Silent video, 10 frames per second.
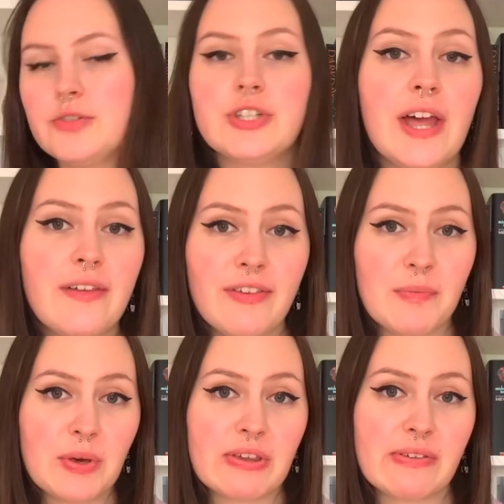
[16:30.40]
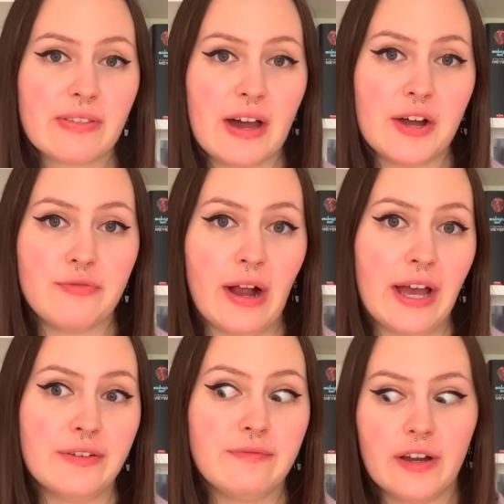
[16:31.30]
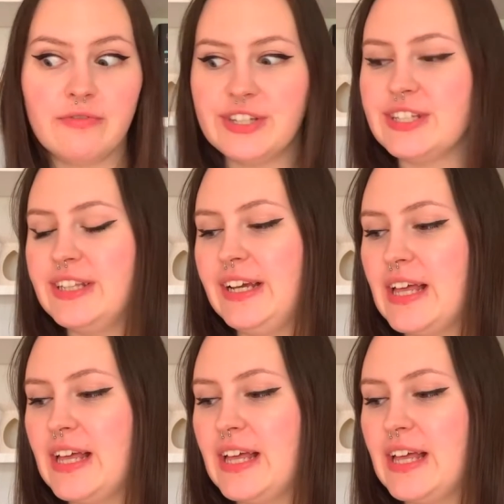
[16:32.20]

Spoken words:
So now there's a book that I've read very recently,